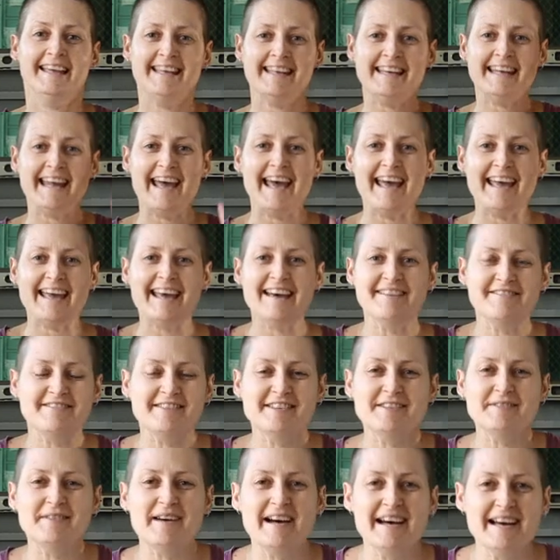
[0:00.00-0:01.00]
G'day
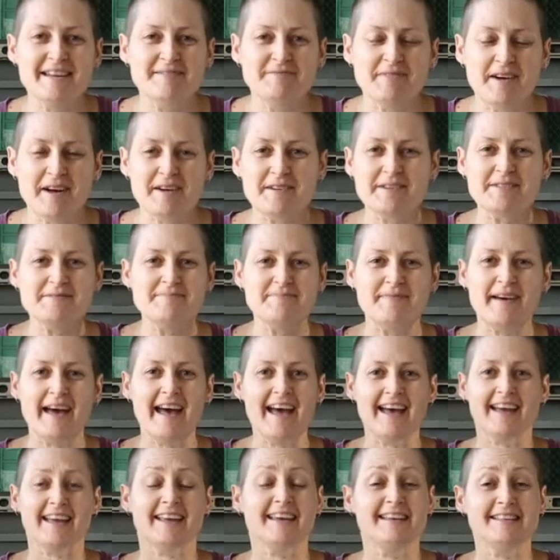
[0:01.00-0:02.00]
everyone, welcome
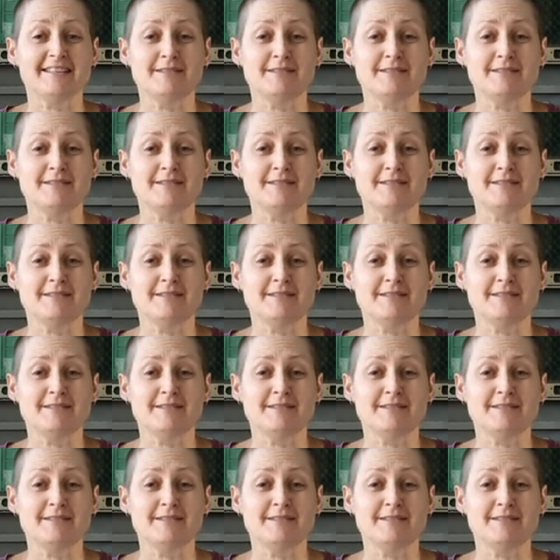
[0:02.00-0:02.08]
back.